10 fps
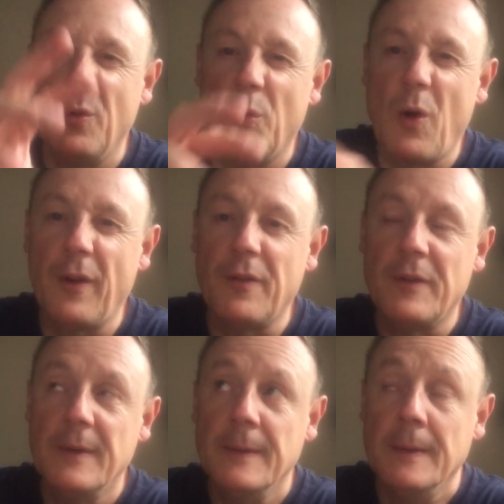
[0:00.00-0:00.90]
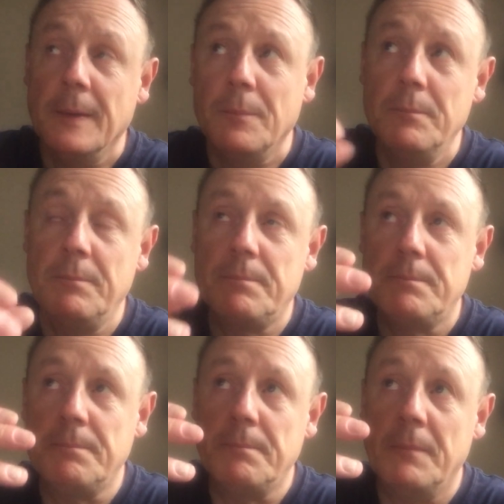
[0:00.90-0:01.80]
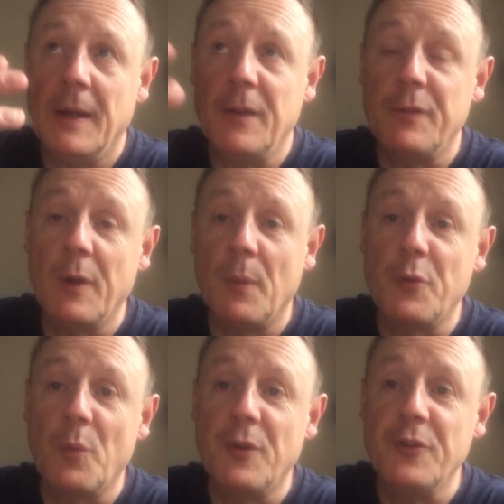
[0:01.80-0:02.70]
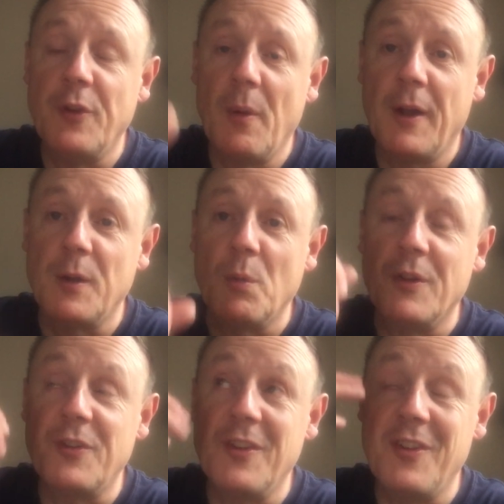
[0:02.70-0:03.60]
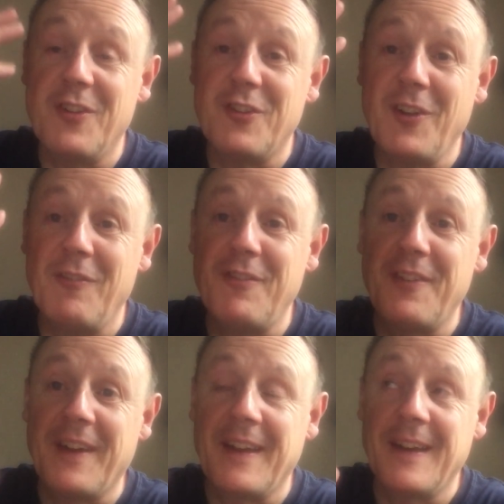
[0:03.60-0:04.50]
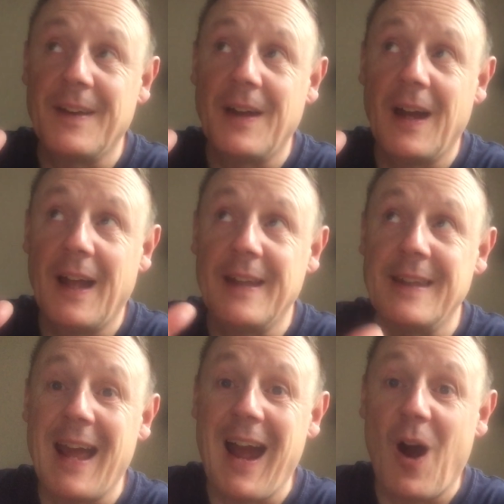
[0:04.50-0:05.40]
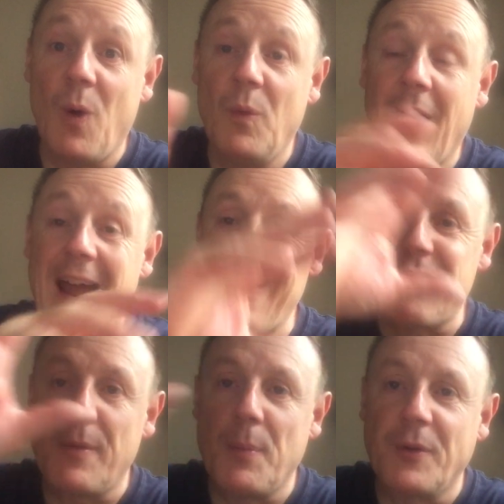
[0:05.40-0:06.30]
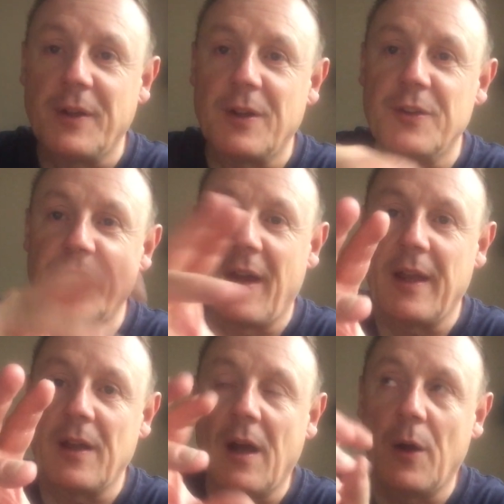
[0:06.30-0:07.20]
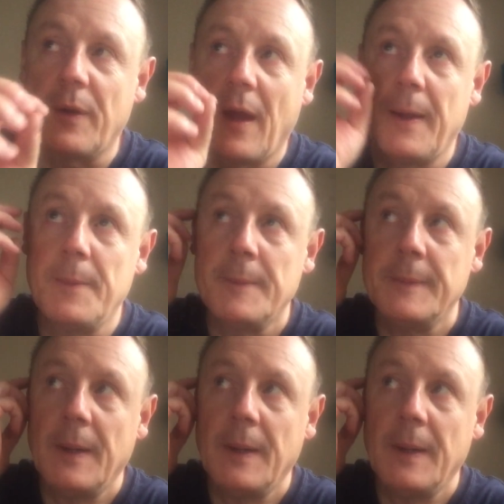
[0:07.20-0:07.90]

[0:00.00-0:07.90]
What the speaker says: is all kind of, even though I'm talking to you, Honey Witch, this is something now everybody can take. Okay,